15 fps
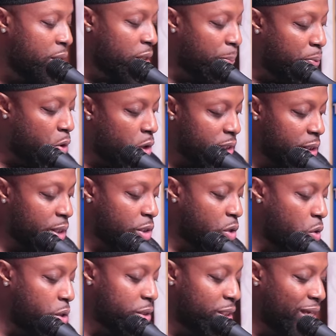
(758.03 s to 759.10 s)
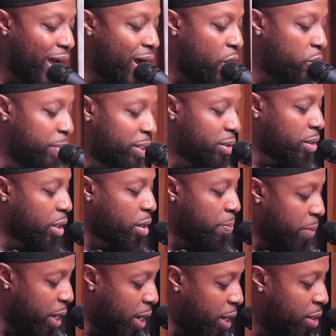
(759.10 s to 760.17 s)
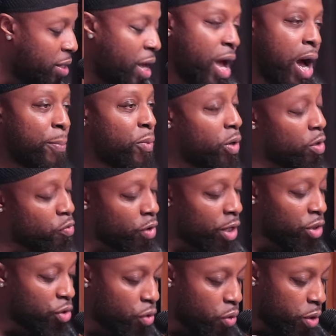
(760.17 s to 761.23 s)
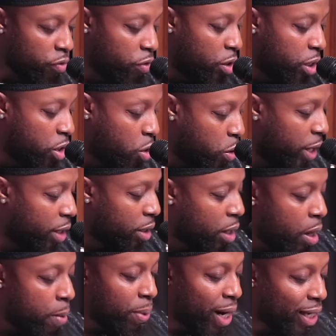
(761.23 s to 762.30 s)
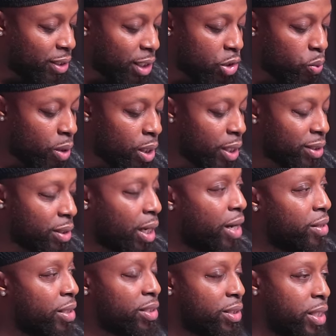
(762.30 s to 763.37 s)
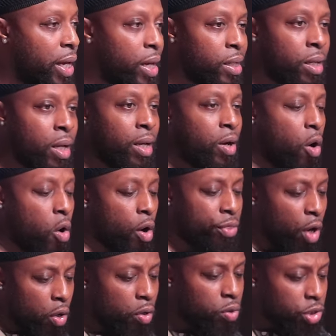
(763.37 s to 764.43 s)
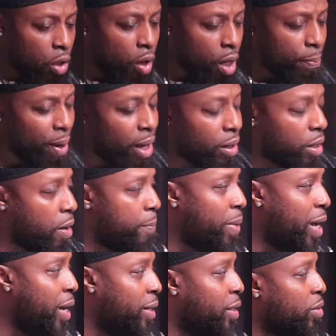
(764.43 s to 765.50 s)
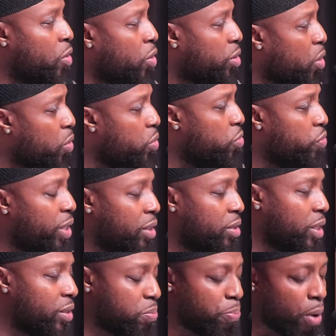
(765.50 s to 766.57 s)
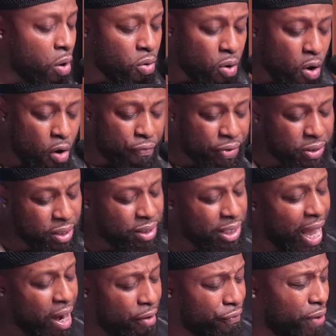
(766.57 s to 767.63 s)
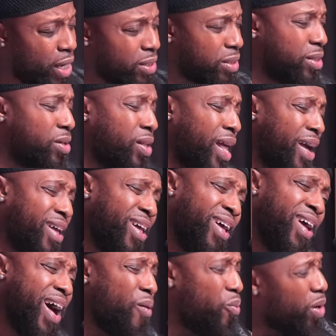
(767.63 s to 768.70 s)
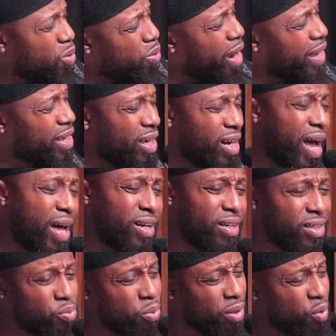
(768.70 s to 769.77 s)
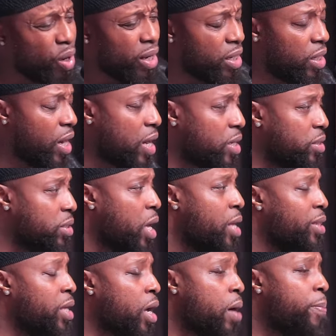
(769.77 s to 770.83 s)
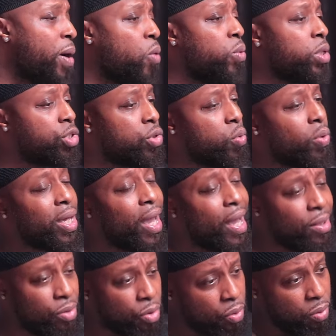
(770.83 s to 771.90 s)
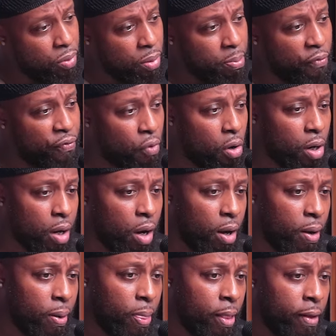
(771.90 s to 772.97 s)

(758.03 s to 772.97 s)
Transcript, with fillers: The portion is called Tzaw. It means to command. I'm going to run through it really quick, but I just wanted us to understand although you're talking about a command and although you read this burnt office and sacrifice and you're like what do i get out of this what do i get out of this think about what you can do before god